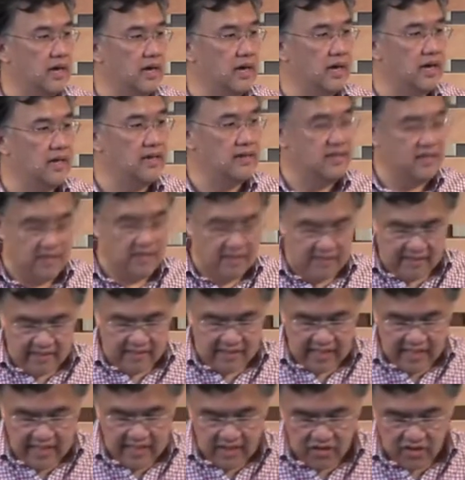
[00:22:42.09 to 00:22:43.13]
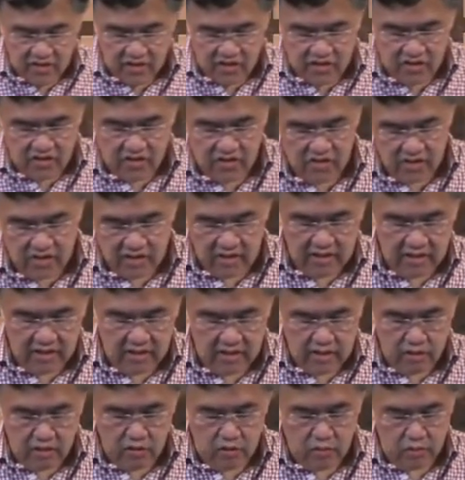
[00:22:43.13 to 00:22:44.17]
And this leads
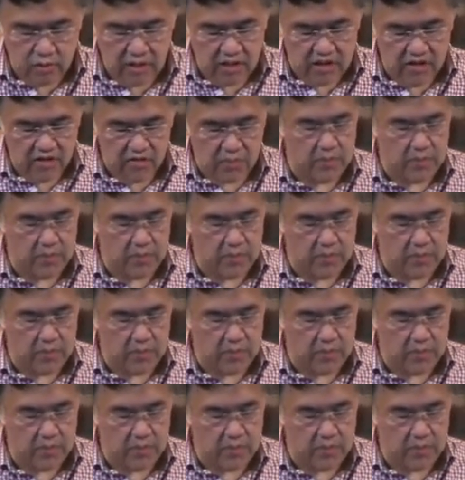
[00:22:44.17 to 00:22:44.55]
to us